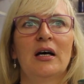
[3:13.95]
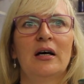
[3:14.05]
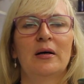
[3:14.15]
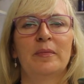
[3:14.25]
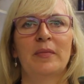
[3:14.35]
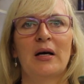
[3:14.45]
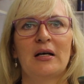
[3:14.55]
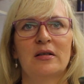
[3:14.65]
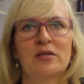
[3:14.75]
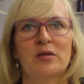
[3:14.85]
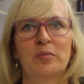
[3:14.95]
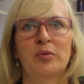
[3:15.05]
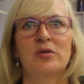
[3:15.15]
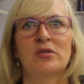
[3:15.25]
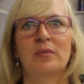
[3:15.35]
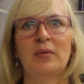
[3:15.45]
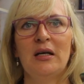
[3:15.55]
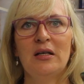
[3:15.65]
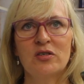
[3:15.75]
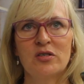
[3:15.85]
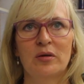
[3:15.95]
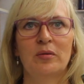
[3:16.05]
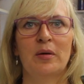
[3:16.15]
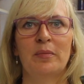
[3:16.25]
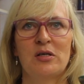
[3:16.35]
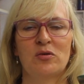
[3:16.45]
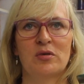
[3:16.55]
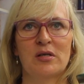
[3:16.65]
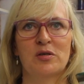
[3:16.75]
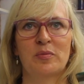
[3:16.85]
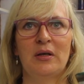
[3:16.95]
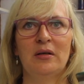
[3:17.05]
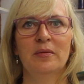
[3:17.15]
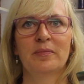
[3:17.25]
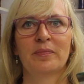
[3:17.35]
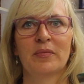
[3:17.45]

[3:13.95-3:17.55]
and puts them into a metal dustbin